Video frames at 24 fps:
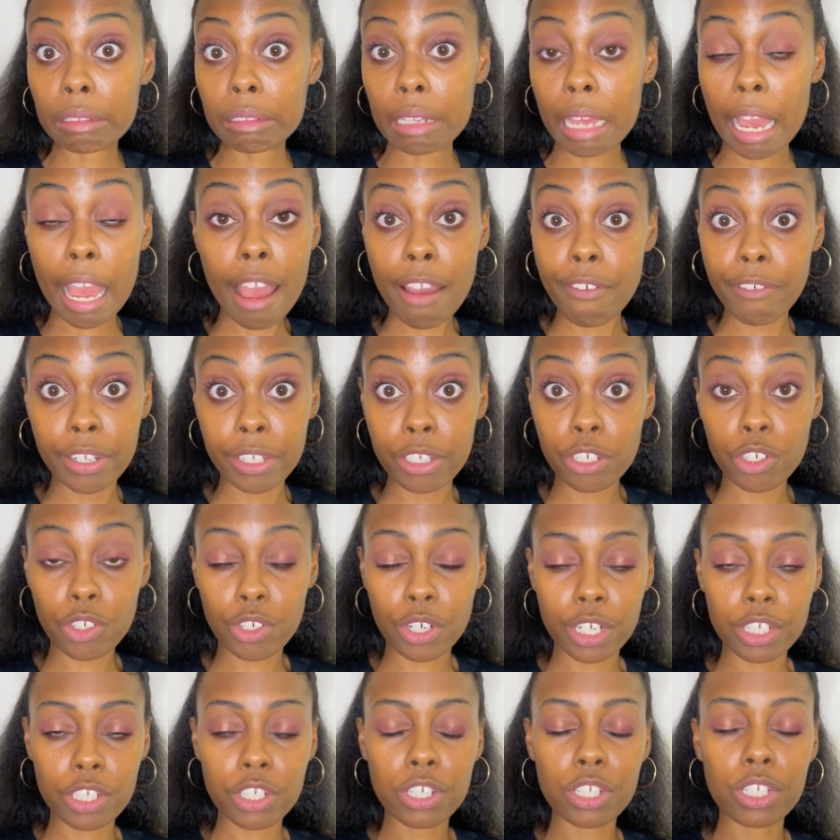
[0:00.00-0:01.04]
haven't
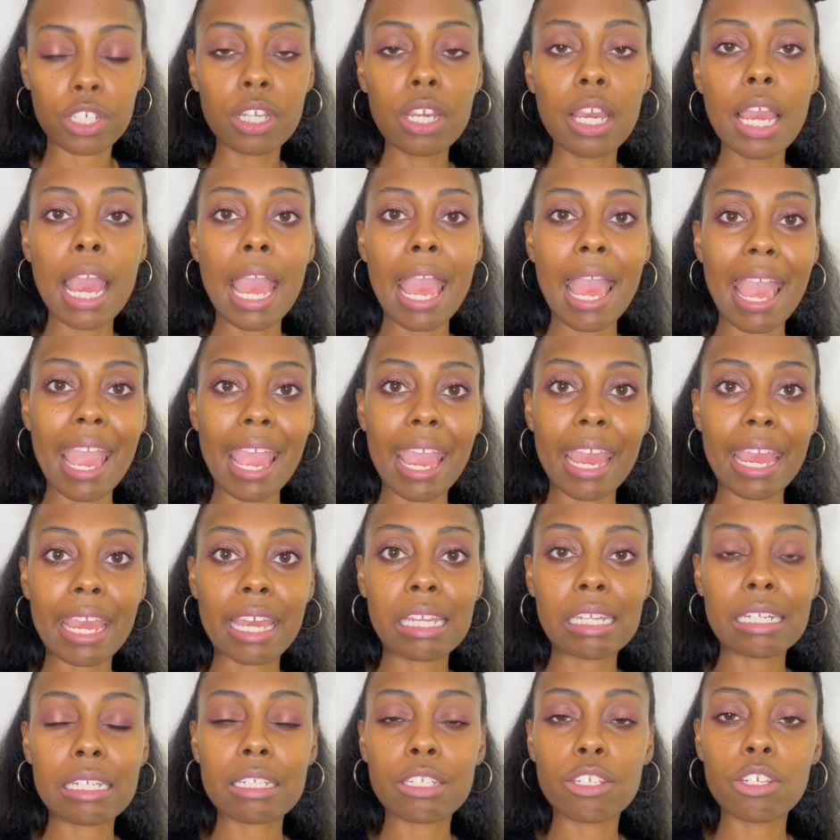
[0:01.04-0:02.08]
stretched it.
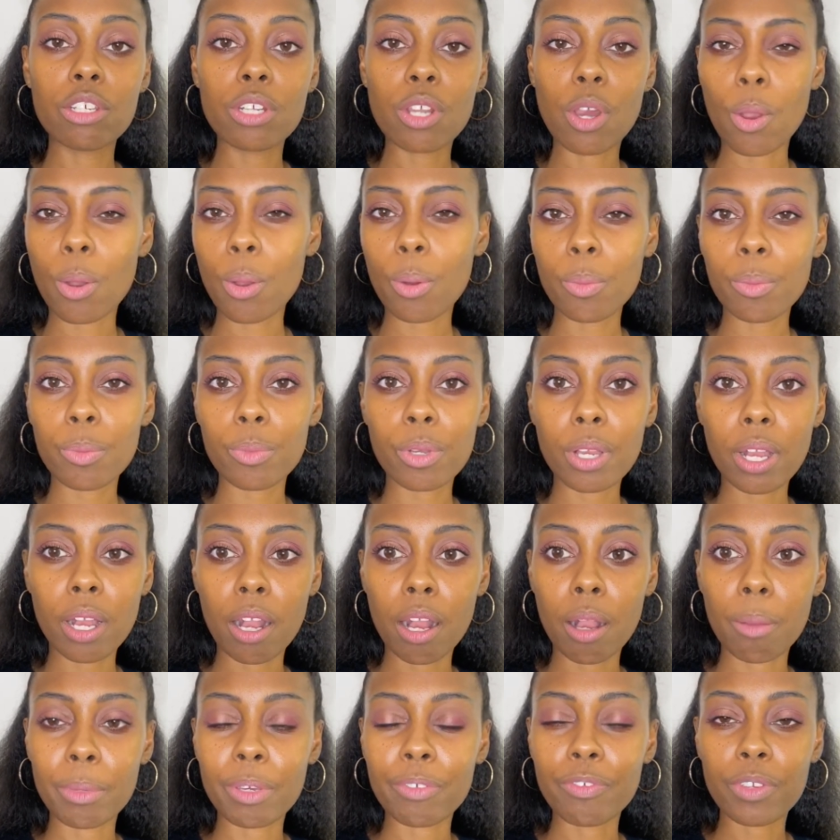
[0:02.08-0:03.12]
And
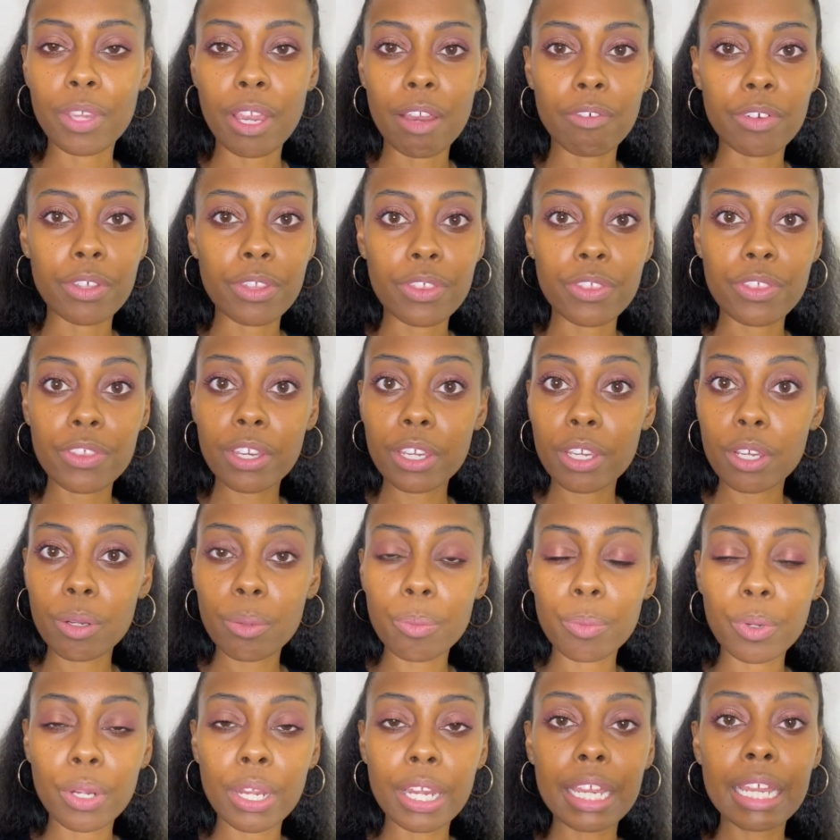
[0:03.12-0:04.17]
if you have a thicker
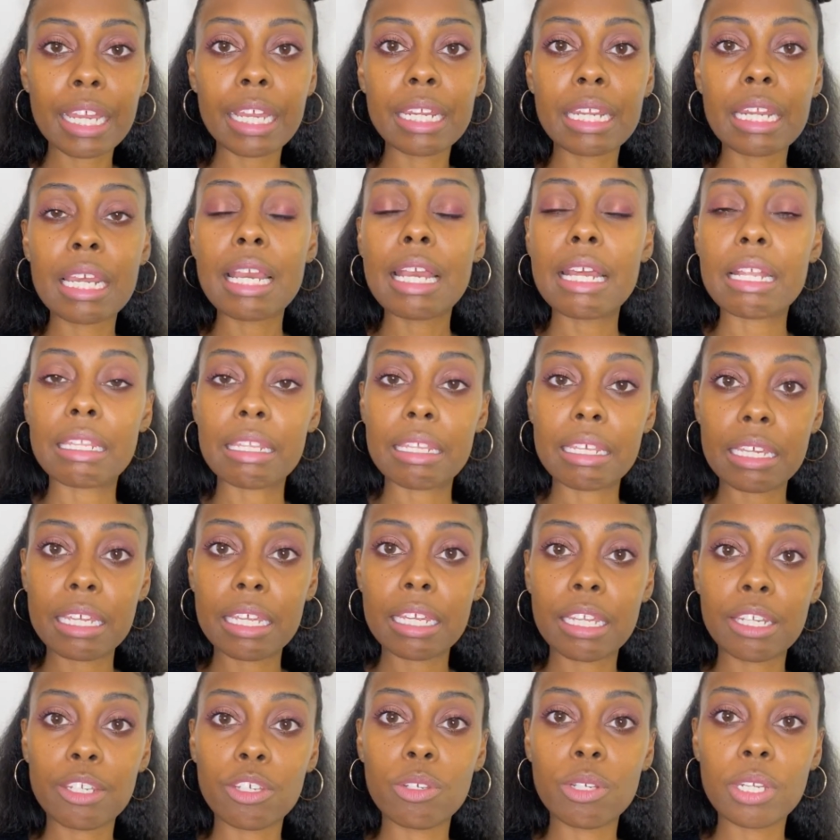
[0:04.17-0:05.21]
braid,
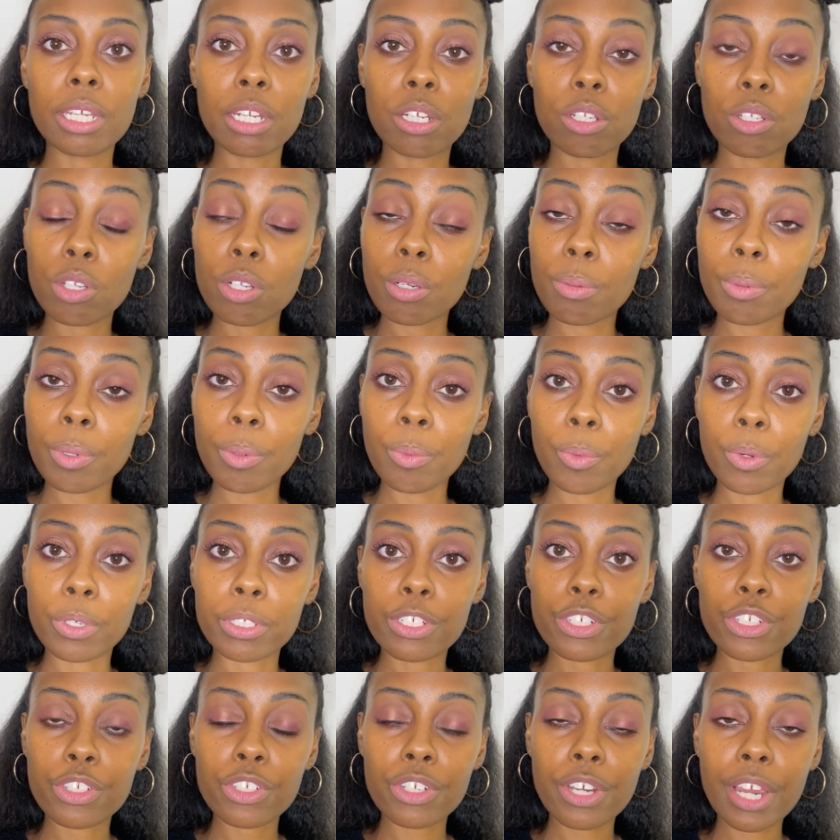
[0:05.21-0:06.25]
then you need a little bit more
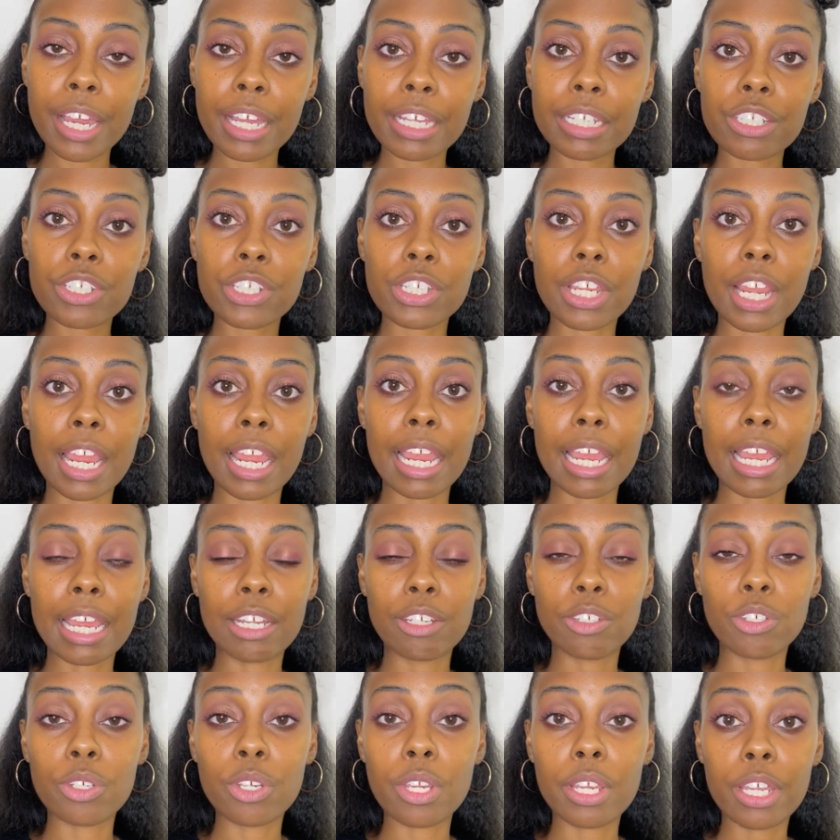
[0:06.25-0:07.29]
stretch,
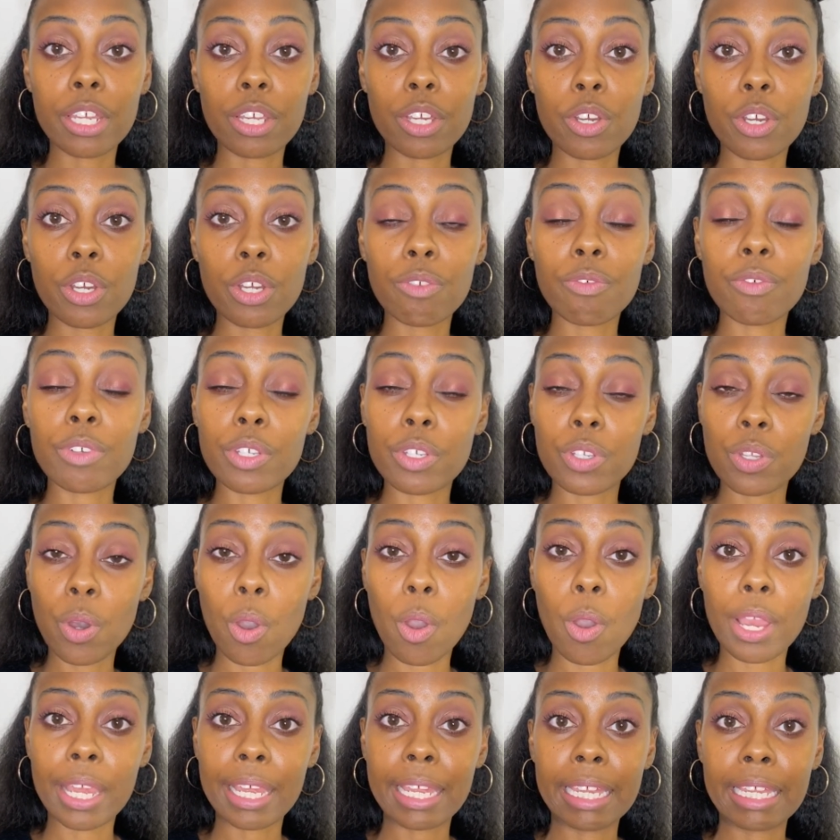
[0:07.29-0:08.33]
and it could
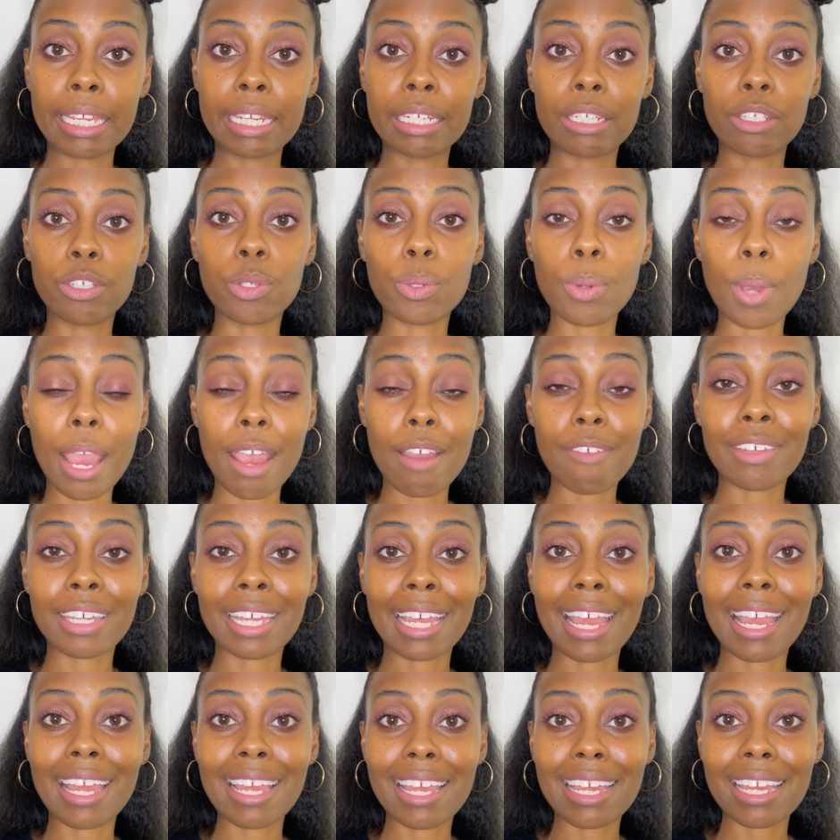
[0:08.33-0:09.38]
result in you having
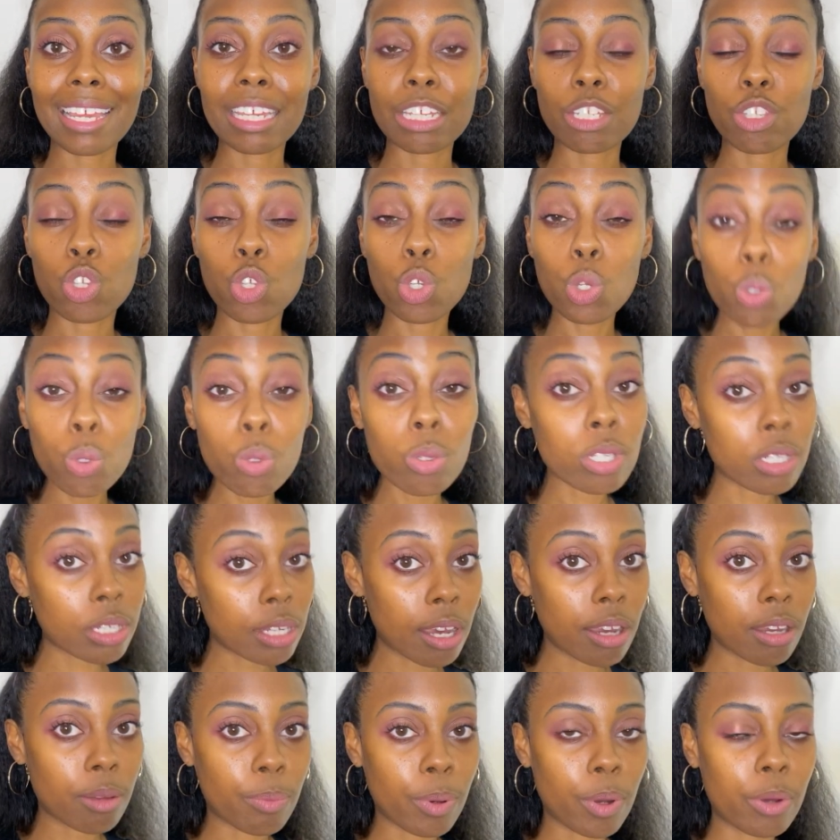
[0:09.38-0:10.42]
a too
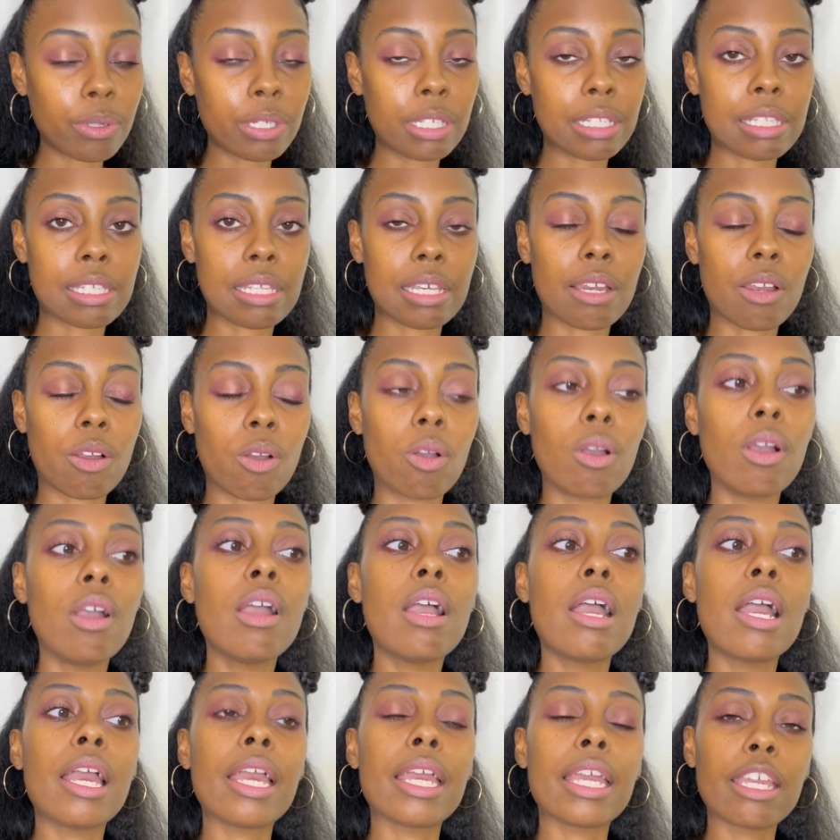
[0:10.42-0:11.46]
snug ponytail
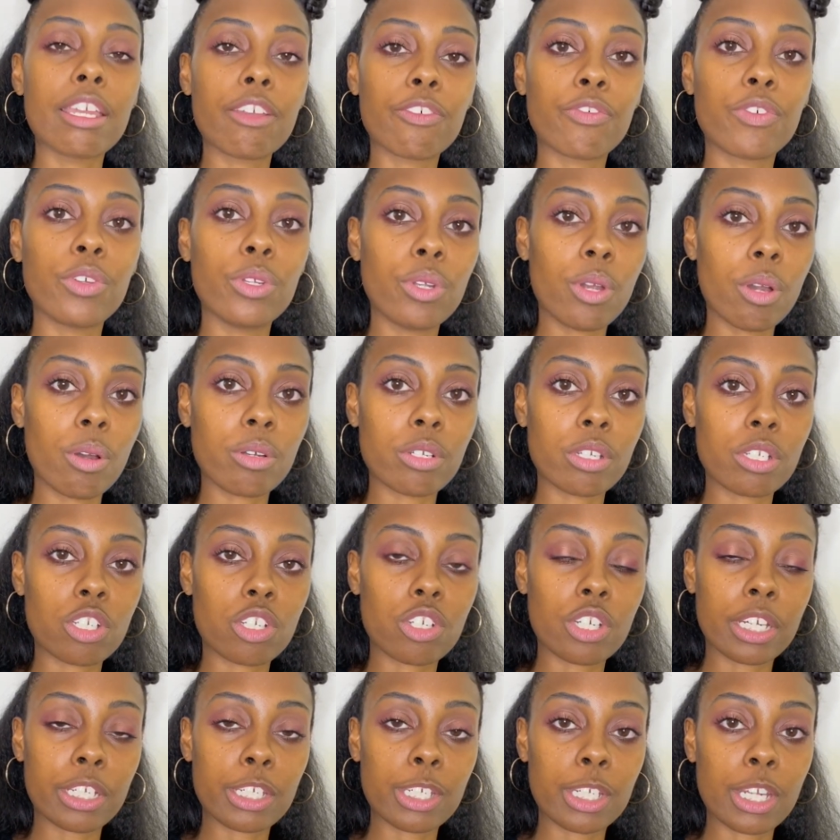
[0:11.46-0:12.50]
if you don't
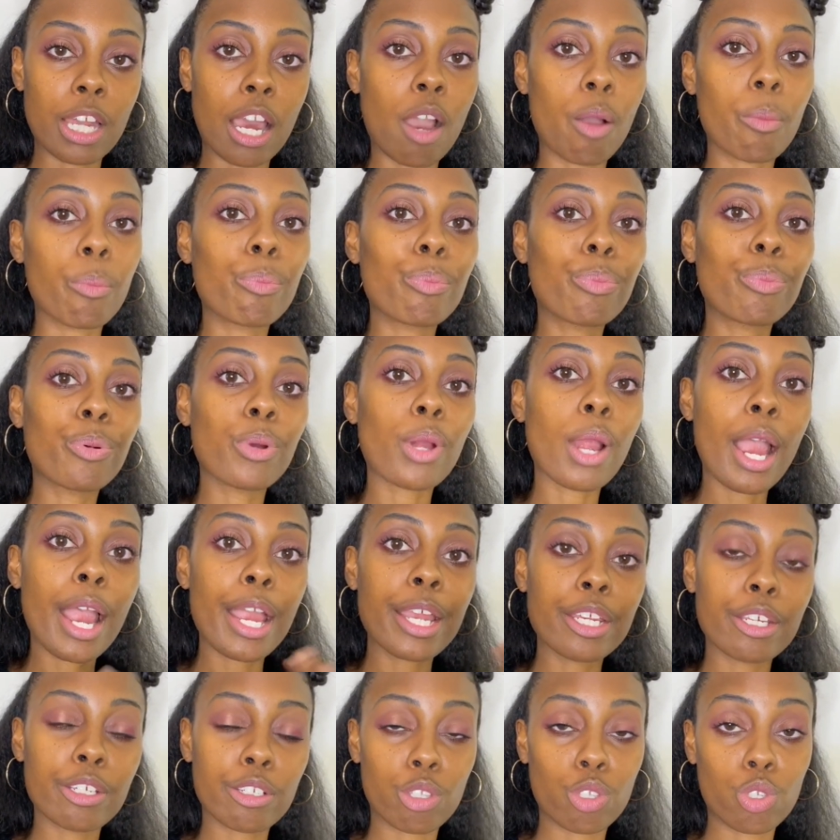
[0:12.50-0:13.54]
stretch it out
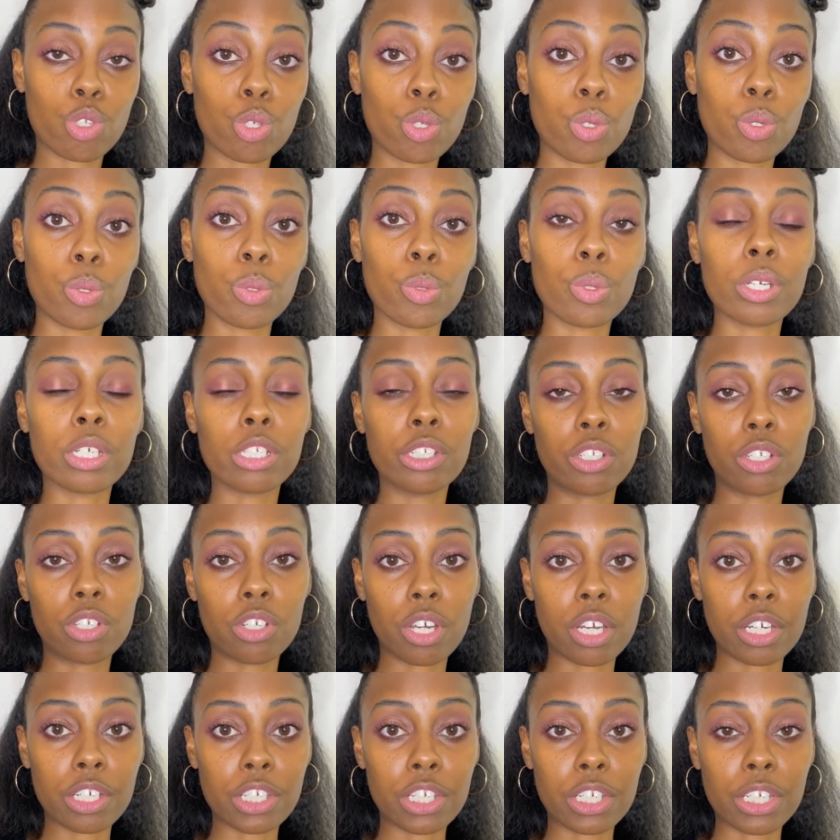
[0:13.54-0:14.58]
prior to
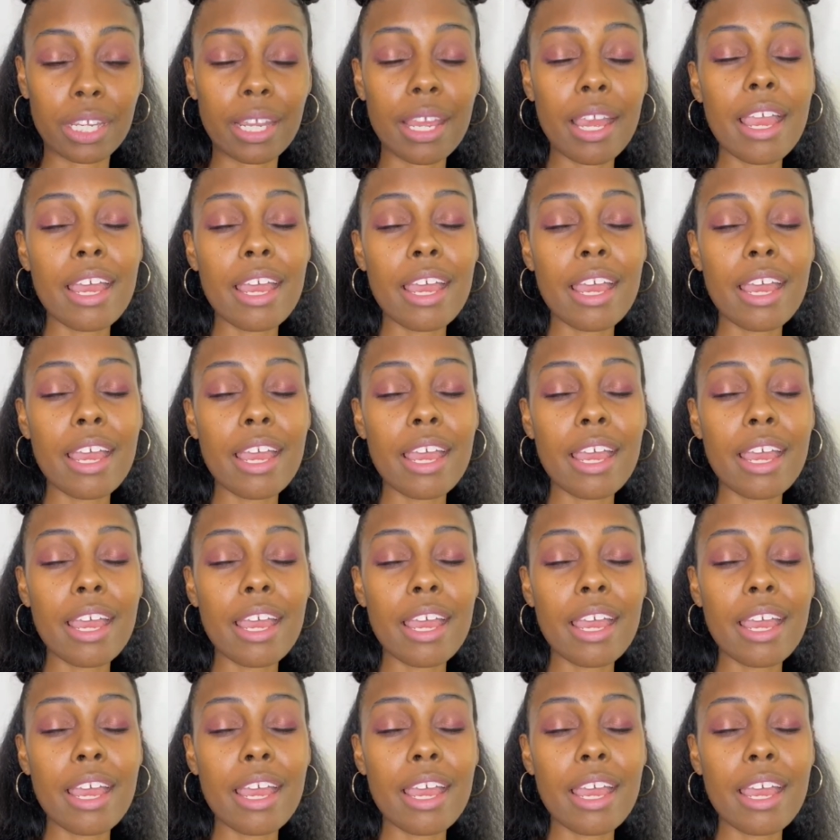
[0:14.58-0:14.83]
construction.